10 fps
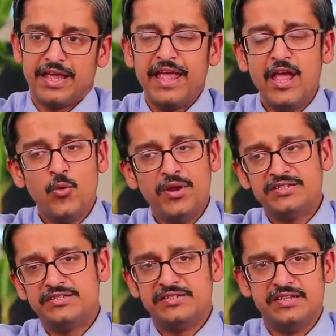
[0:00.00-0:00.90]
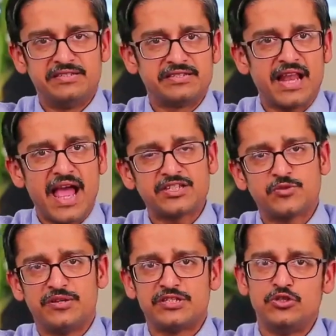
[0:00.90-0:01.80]
Airways diseases,
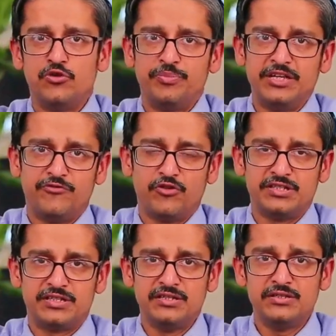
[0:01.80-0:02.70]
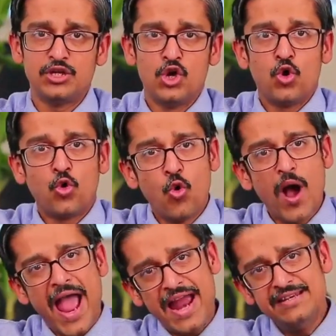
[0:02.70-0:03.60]
asthma, COPD for instance, go
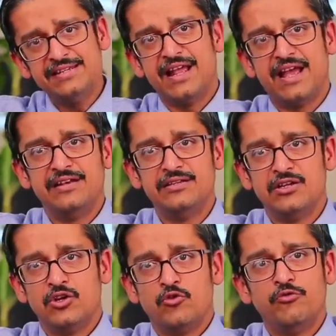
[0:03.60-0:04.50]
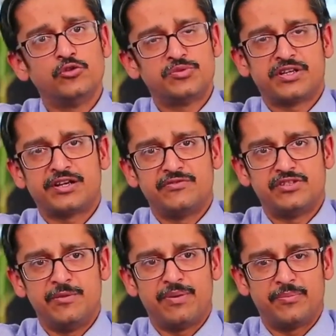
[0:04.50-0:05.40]
hand in hand with obstructive
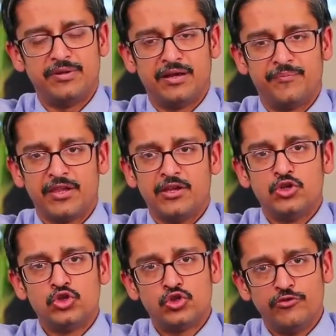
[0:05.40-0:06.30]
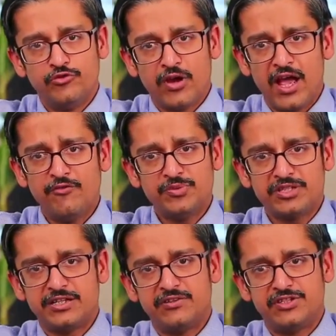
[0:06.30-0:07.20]
sleep apnea. So if you have
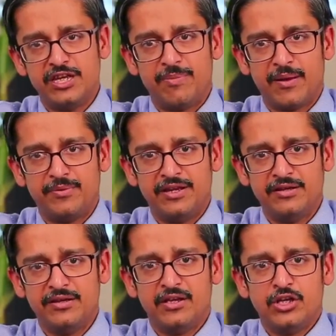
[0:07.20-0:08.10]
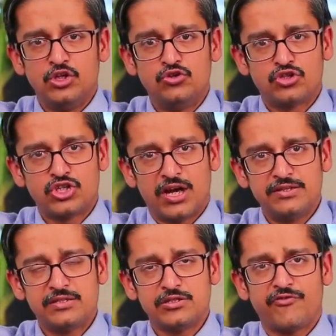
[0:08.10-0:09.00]
obstructive sleep apnea, your
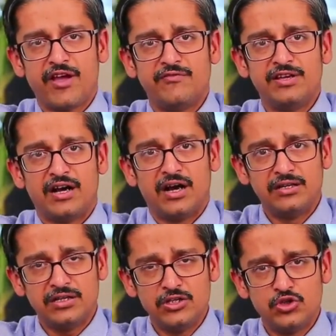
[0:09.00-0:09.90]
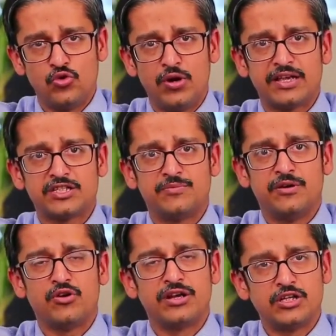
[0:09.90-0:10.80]
chances of having uncontrolled
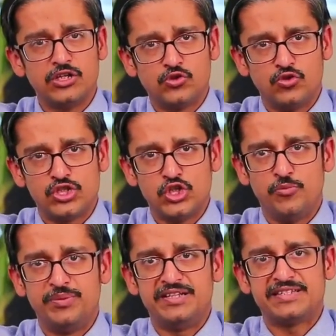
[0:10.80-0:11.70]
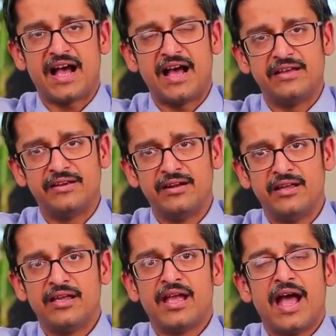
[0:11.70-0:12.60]
asthma or uncontrolled COPD is
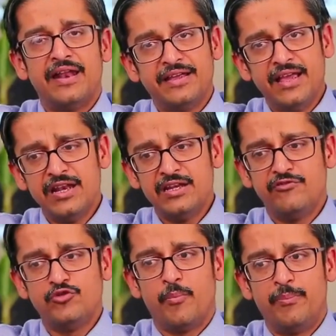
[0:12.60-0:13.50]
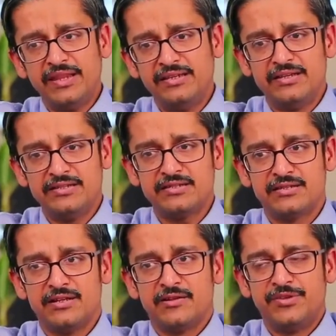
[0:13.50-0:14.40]
higher. And again, if you're
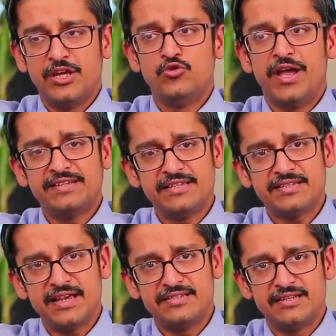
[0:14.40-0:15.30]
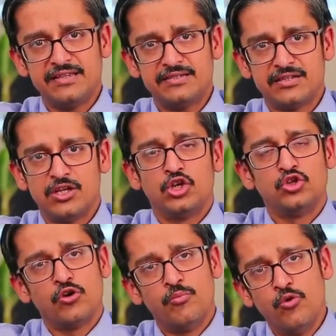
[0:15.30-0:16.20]
breathless, then you exercise less,
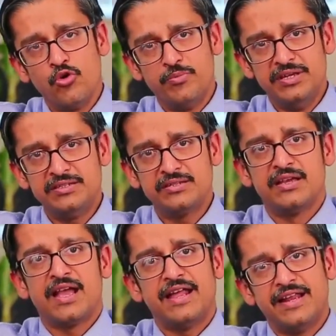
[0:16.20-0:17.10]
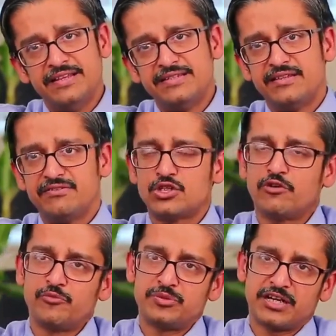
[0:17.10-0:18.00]
you're more obese, and hence the risk
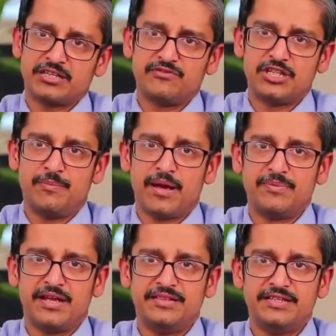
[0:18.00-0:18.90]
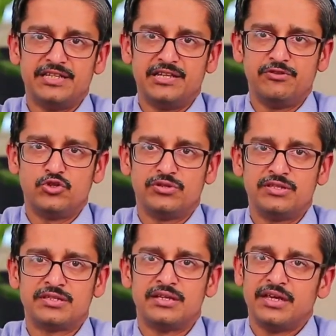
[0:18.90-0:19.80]
of obstructive sleep apnea in these
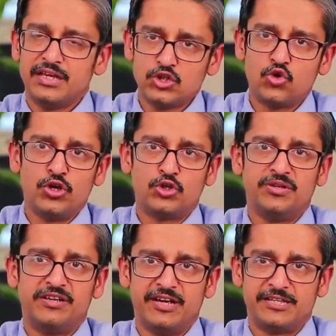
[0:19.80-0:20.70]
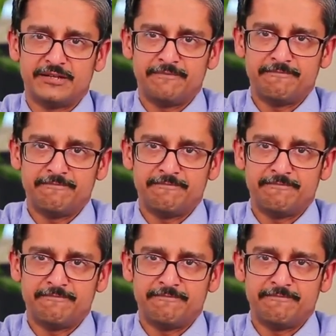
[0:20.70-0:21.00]
individuals is going to be greater.